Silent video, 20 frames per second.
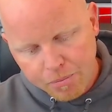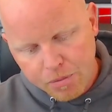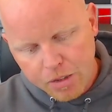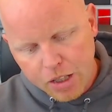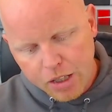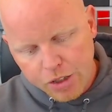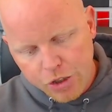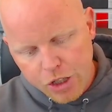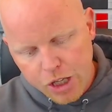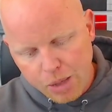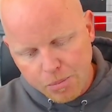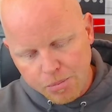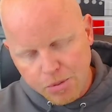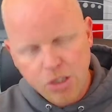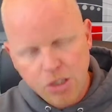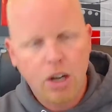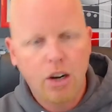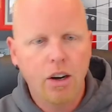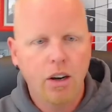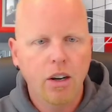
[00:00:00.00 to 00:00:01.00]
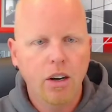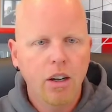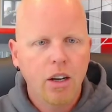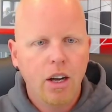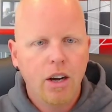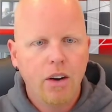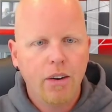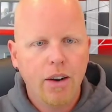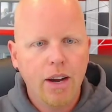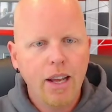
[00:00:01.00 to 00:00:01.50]
Jumpstart,
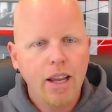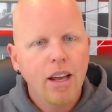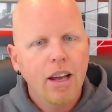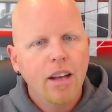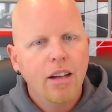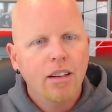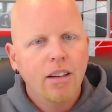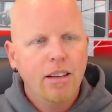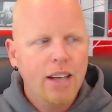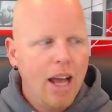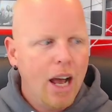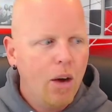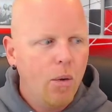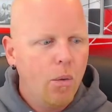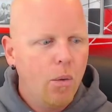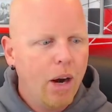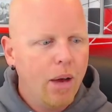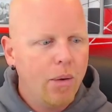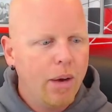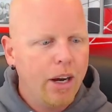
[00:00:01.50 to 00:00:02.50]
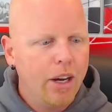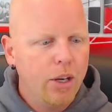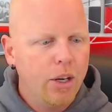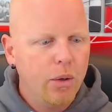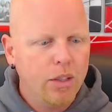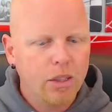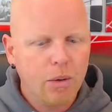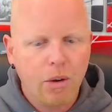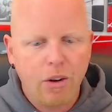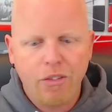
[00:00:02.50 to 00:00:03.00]
all right? Now what I want to do
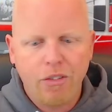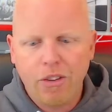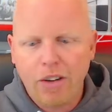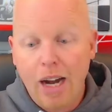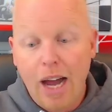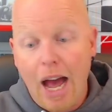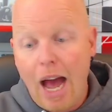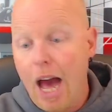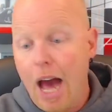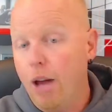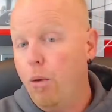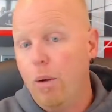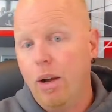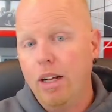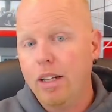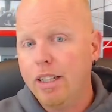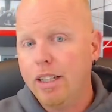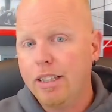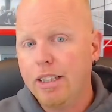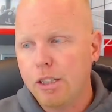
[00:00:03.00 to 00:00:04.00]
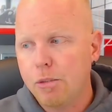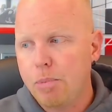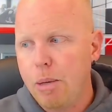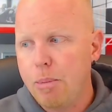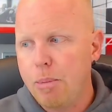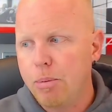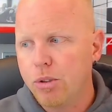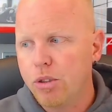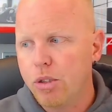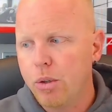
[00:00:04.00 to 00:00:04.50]
is I want to figure out how do I lead these
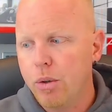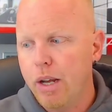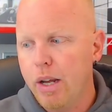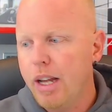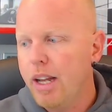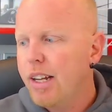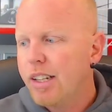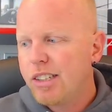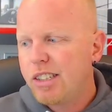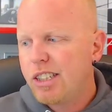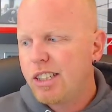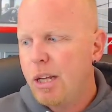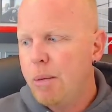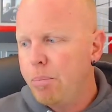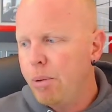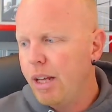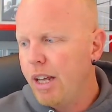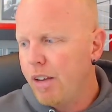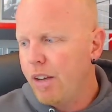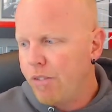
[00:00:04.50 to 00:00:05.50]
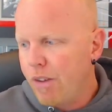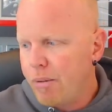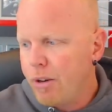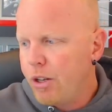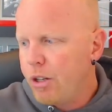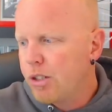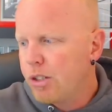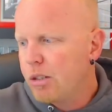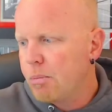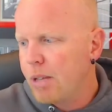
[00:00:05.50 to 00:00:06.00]
people to it. Simply, if I'm going to
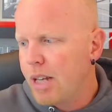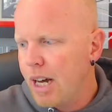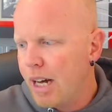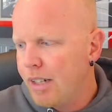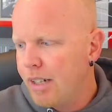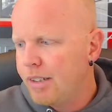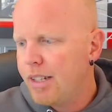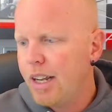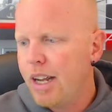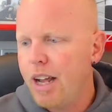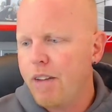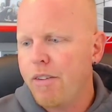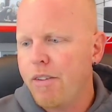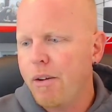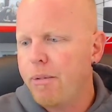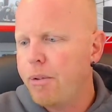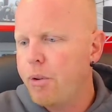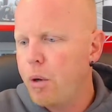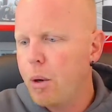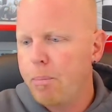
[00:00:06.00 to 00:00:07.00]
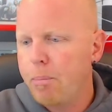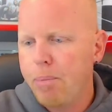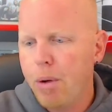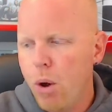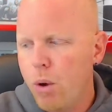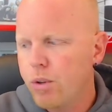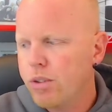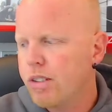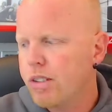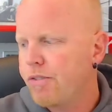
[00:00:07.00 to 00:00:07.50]
do some content, if I'm going to do a
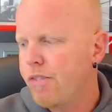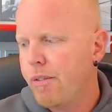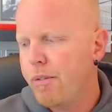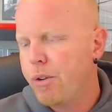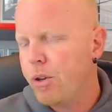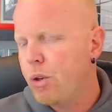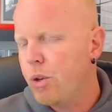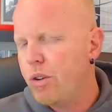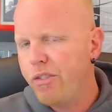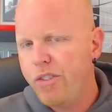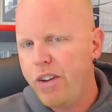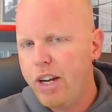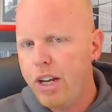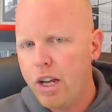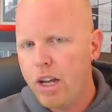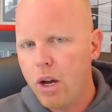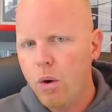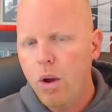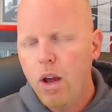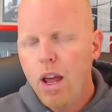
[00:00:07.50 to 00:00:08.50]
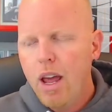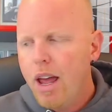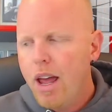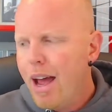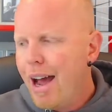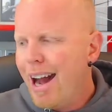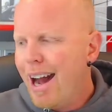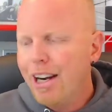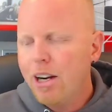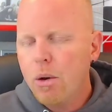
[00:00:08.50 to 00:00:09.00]
post, if I'm going to do a video,
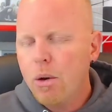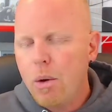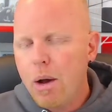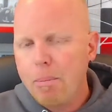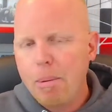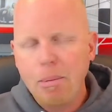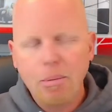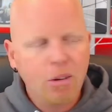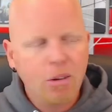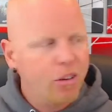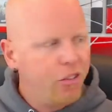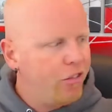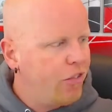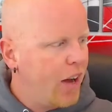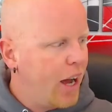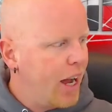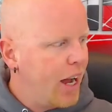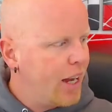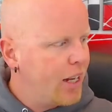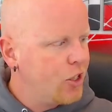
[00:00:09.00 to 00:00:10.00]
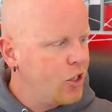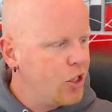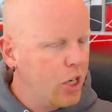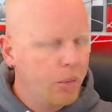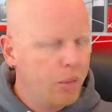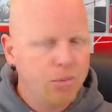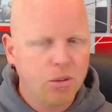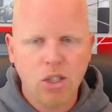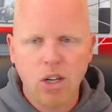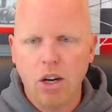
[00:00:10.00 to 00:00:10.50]
how do I want people to find
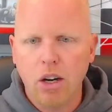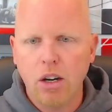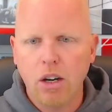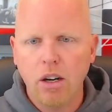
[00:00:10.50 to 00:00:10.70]
Jumpstart?